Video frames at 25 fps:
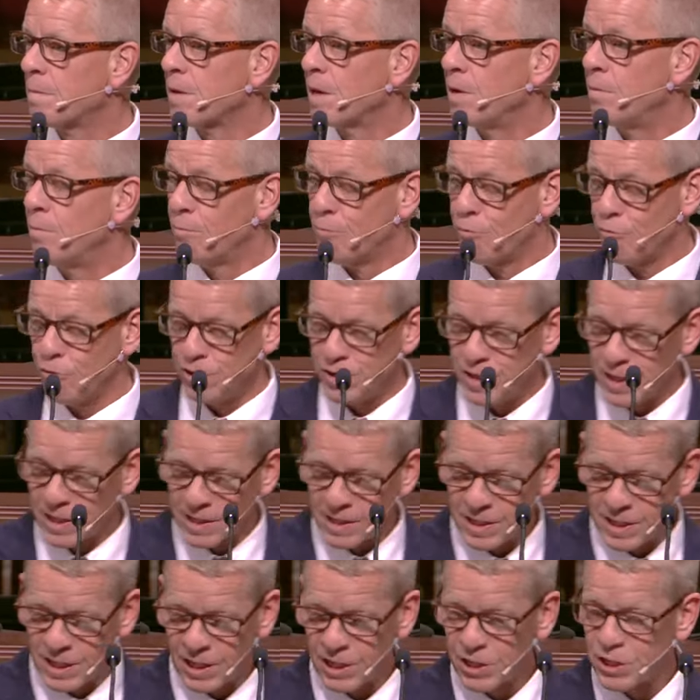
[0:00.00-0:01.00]
and
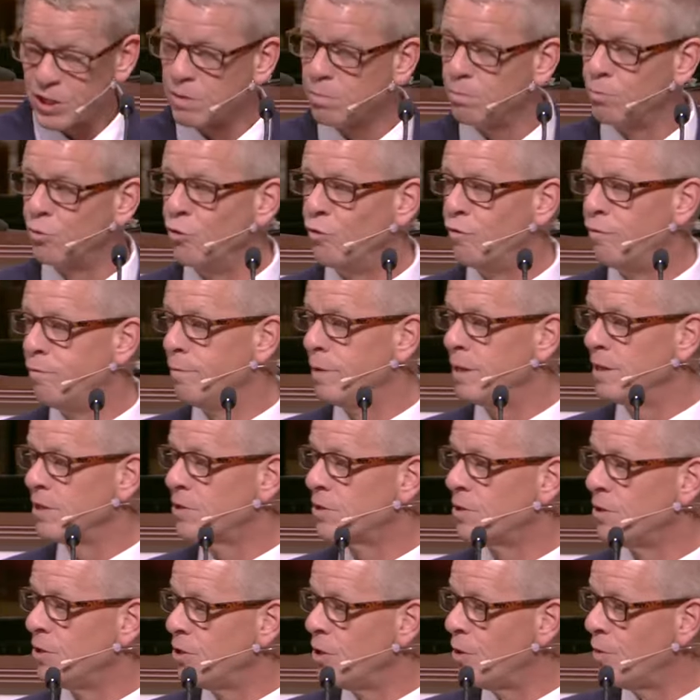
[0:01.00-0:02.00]
predicting its
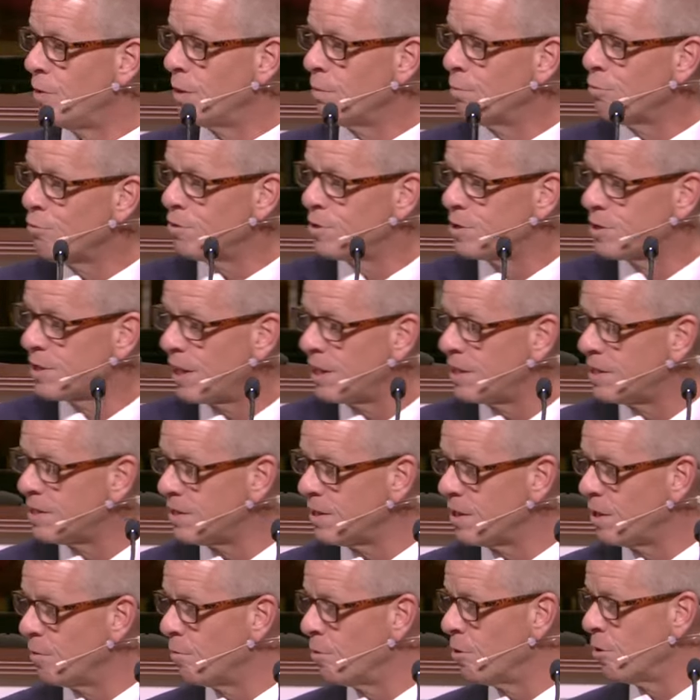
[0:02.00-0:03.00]
movements and knowing
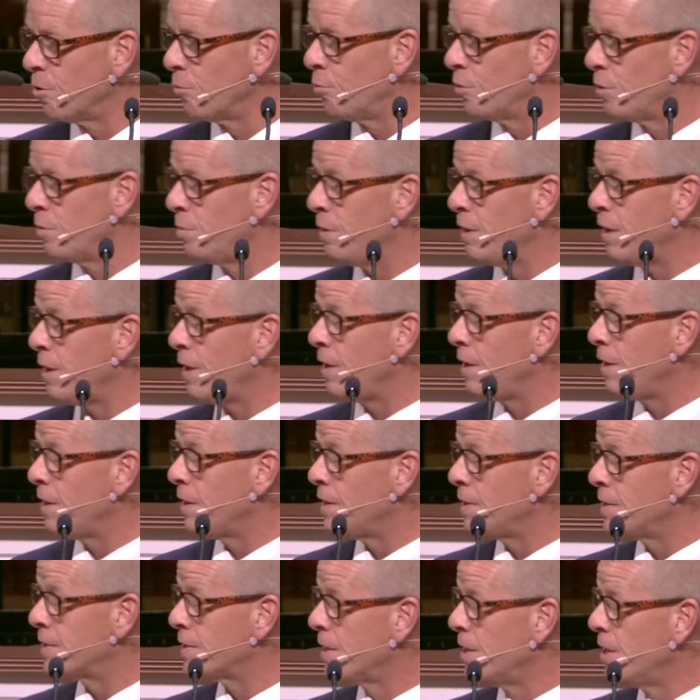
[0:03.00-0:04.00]
precisely where it would be
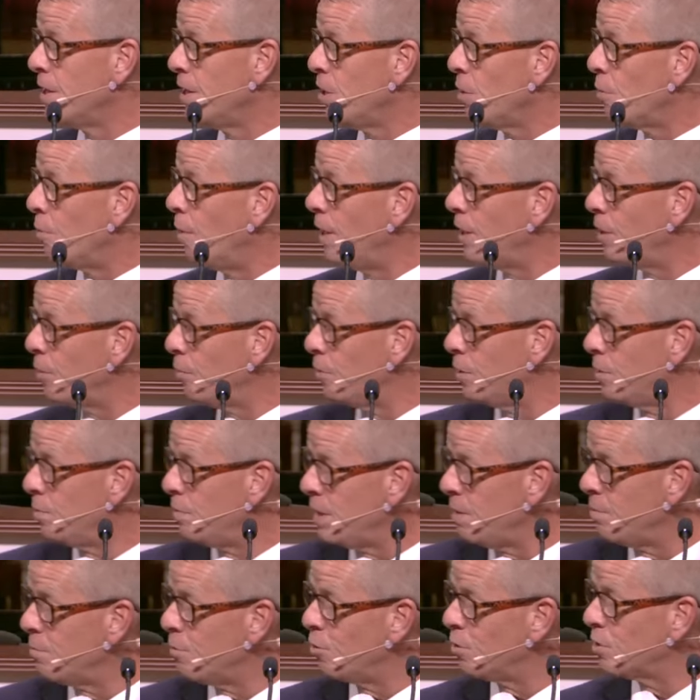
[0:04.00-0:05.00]
and when it would
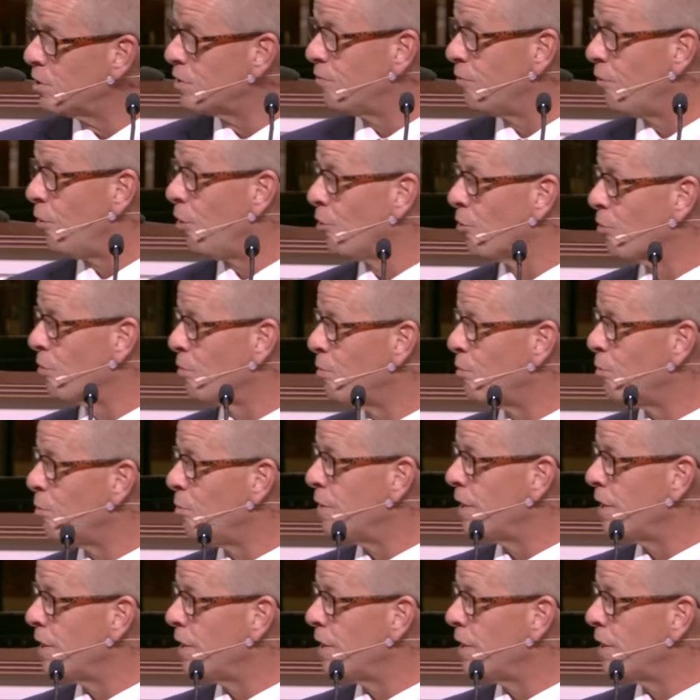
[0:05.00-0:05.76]
be most vulnerable.